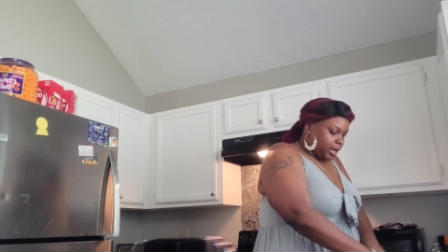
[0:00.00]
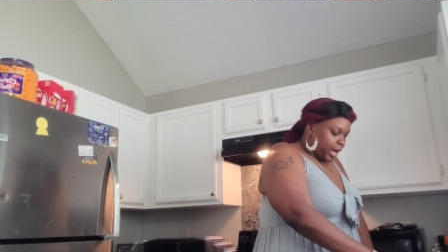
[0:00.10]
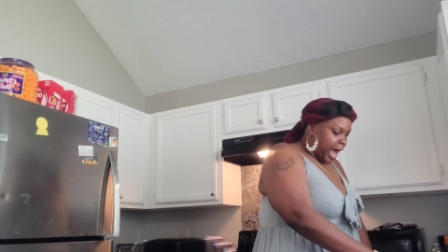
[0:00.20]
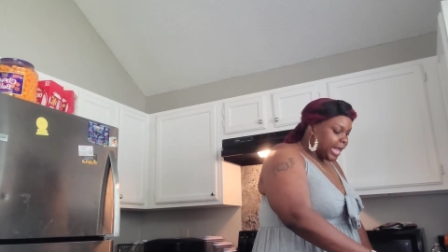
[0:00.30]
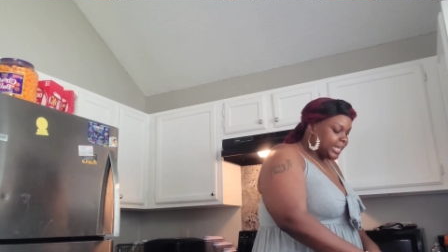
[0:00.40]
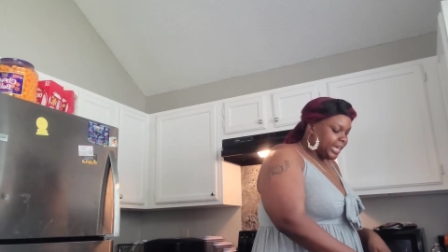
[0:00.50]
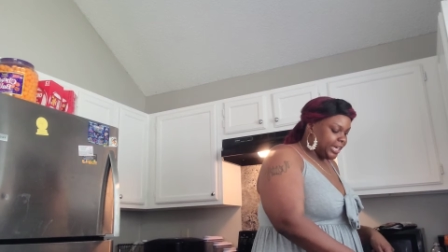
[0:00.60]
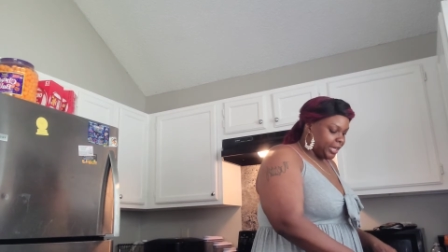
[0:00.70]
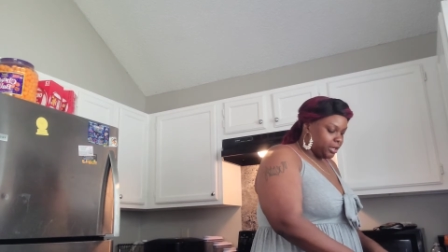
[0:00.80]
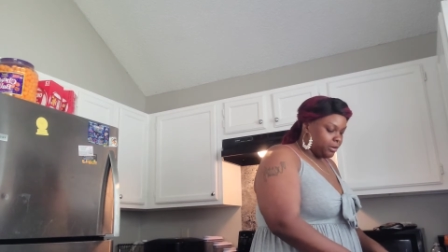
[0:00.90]
I get
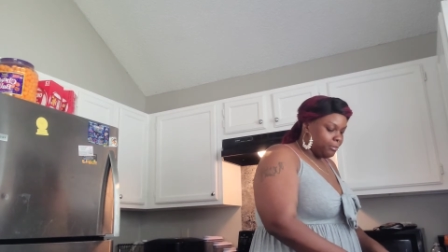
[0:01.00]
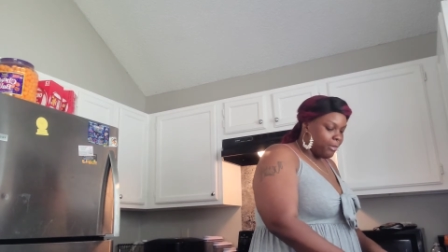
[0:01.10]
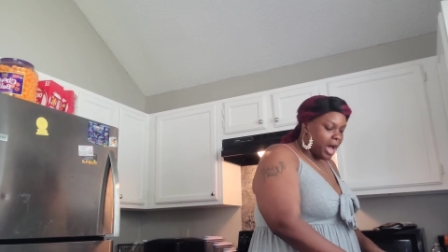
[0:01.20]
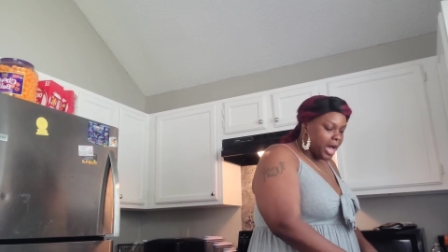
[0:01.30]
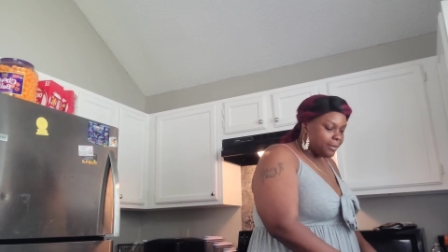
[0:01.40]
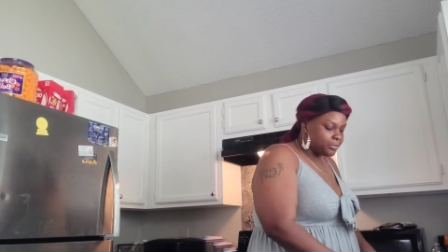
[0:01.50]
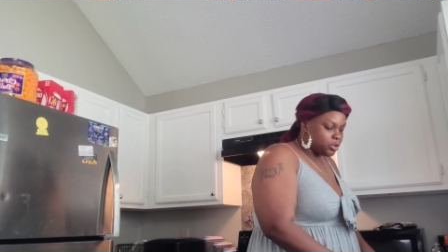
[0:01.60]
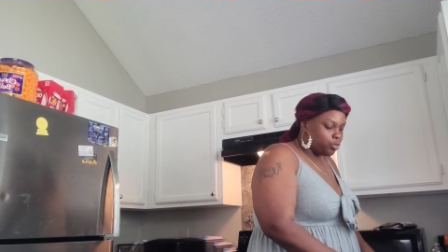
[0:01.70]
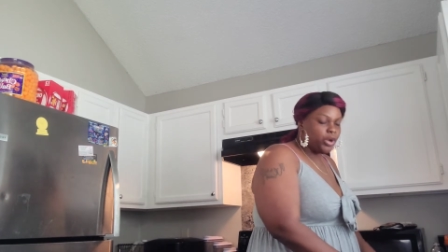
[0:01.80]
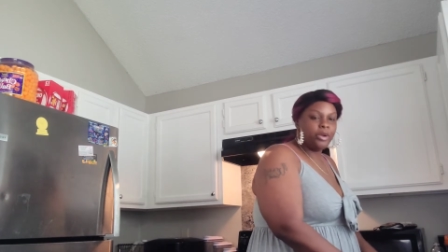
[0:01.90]
it. Moms,
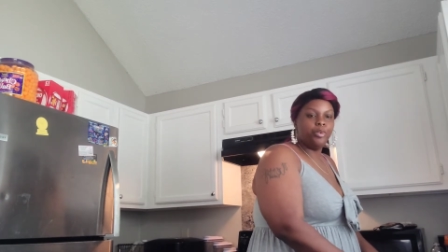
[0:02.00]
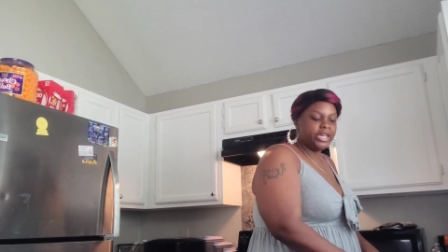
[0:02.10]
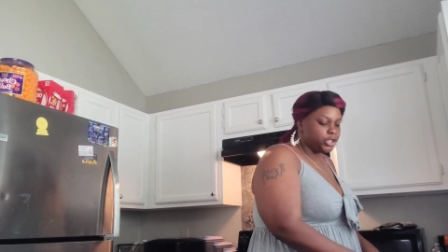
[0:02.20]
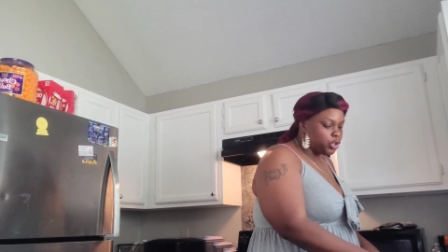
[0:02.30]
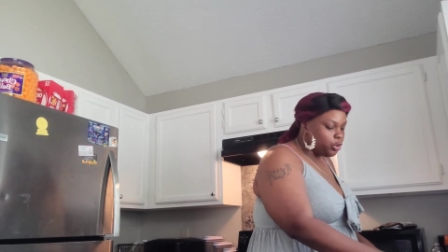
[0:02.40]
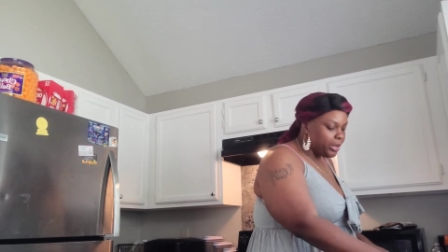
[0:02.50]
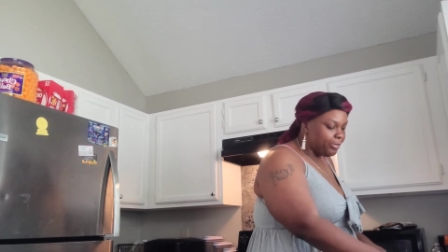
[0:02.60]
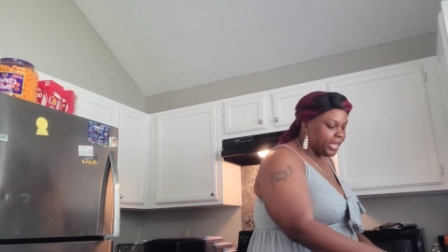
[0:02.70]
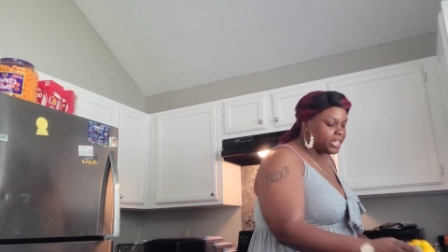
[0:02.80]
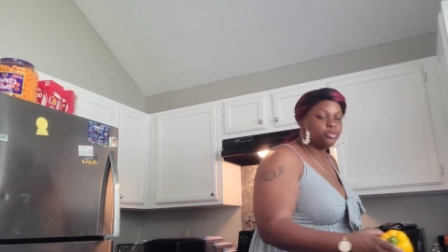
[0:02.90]
we do it
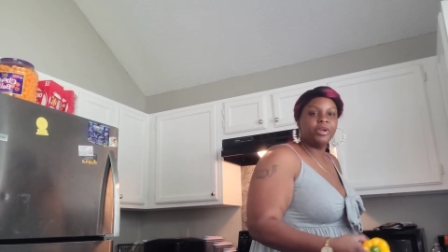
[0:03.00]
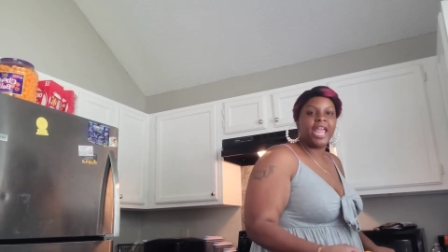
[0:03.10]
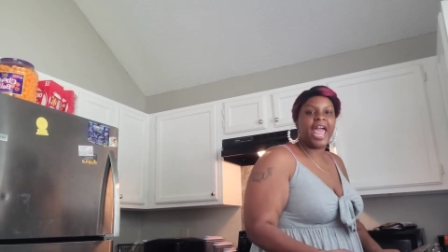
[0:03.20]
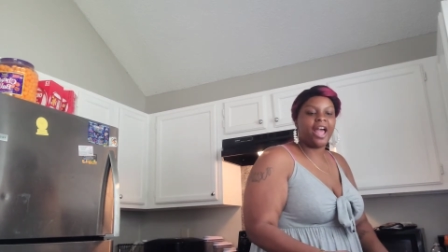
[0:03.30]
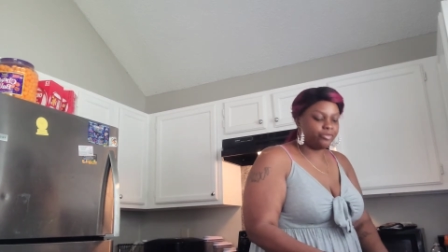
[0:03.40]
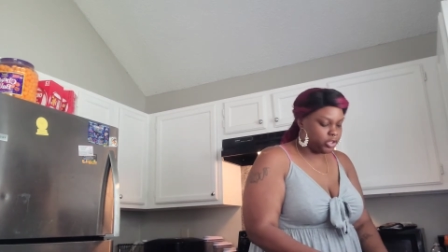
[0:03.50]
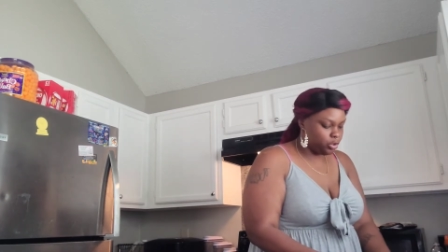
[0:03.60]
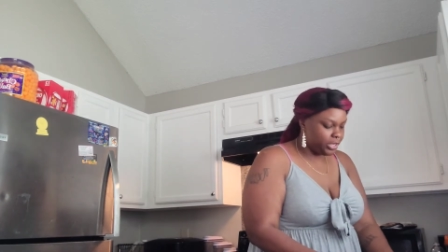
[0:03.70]
because we have to.